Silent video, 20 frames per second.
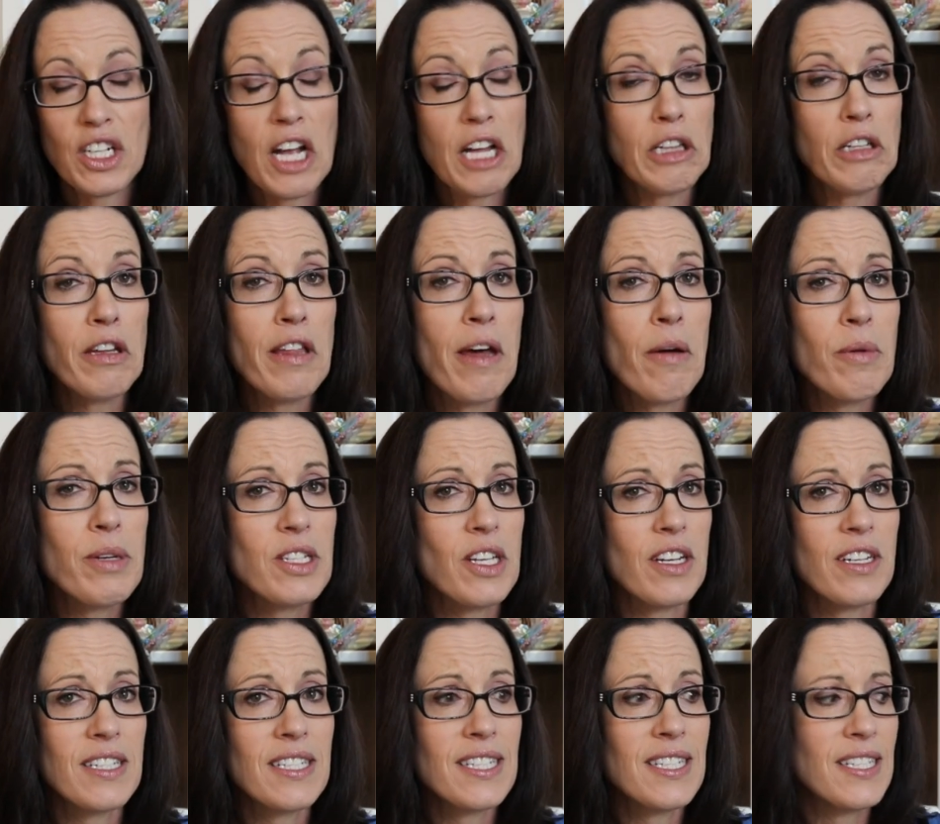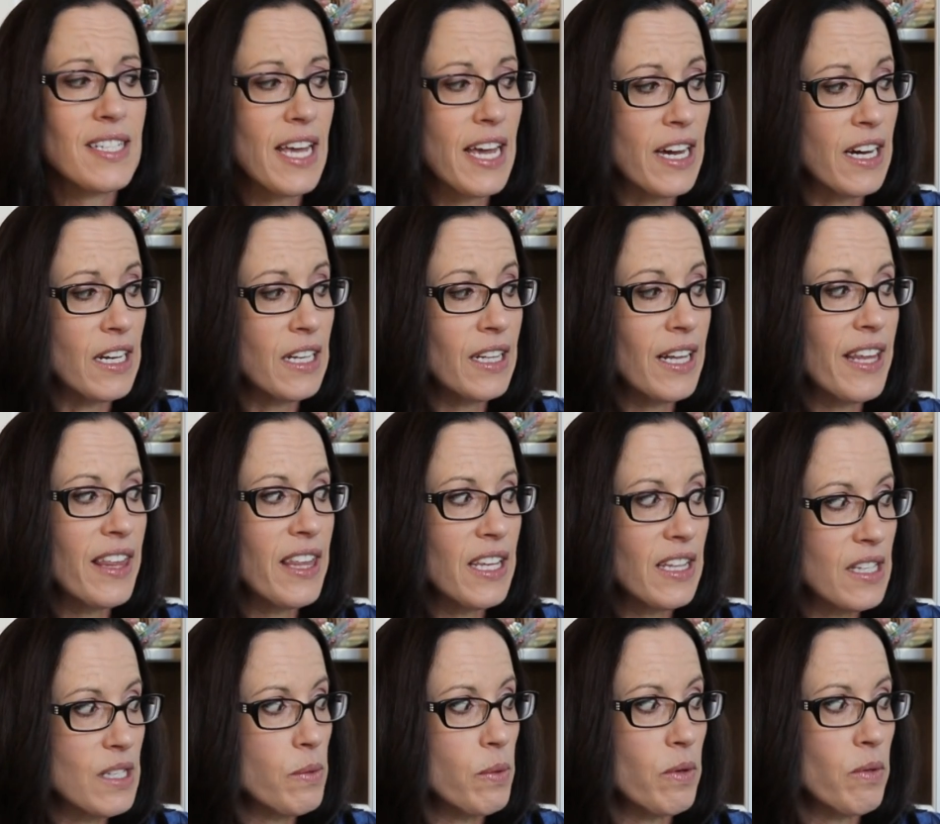color that was on sale. I
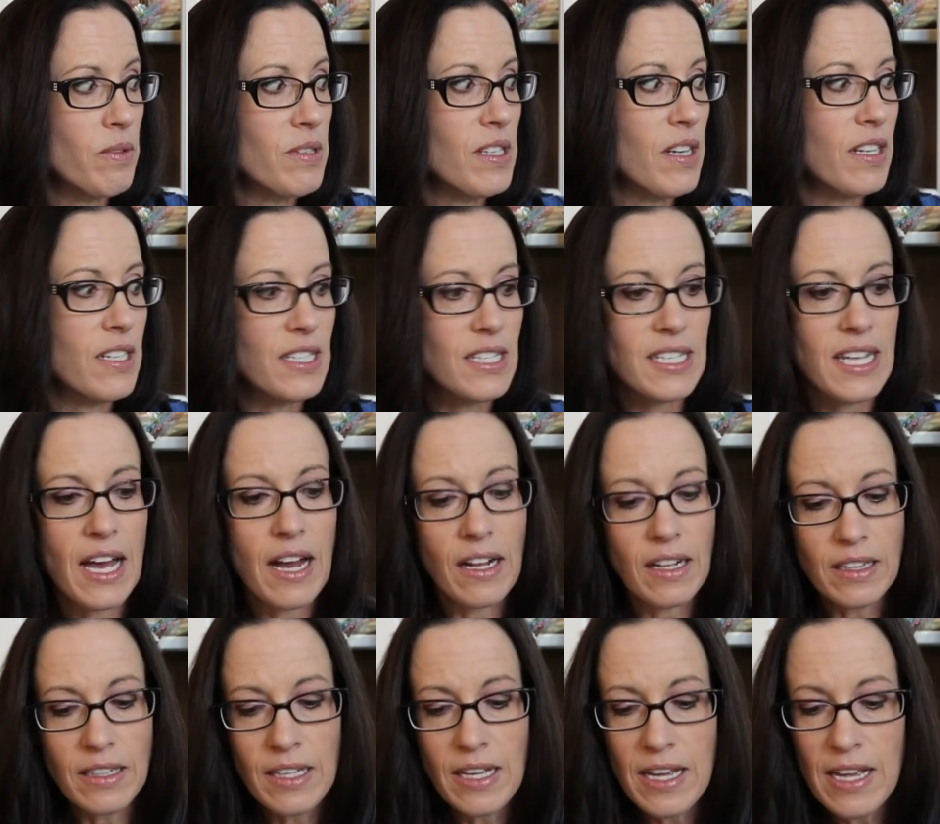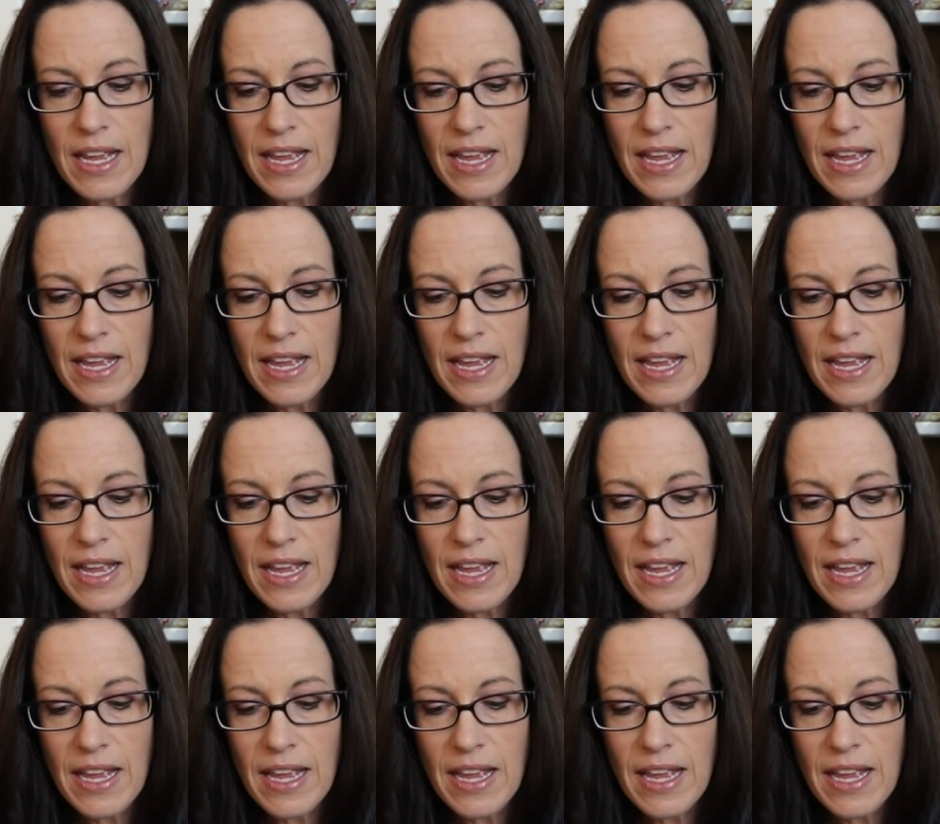think this one was on sale.